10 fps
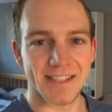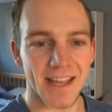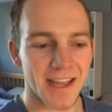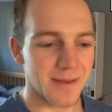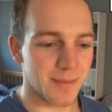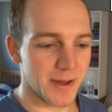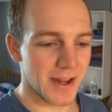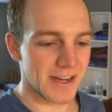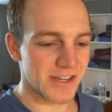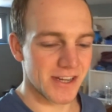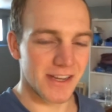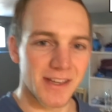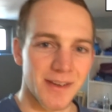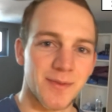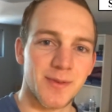day, but actually
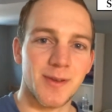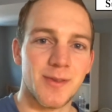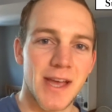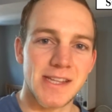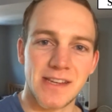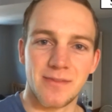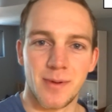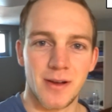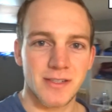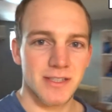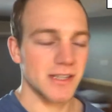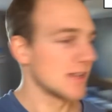a few days have passed,